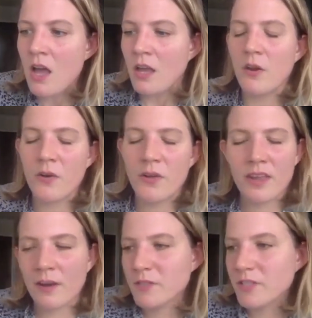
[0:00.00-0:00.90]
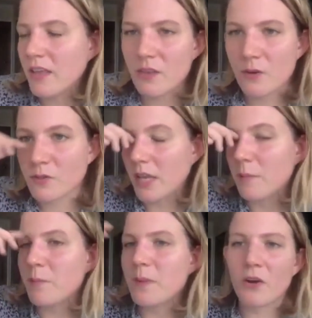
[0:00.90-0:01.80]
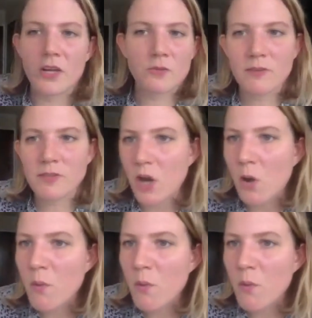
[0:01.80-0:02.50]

you know, and then I was like, there was like periods where I was in OA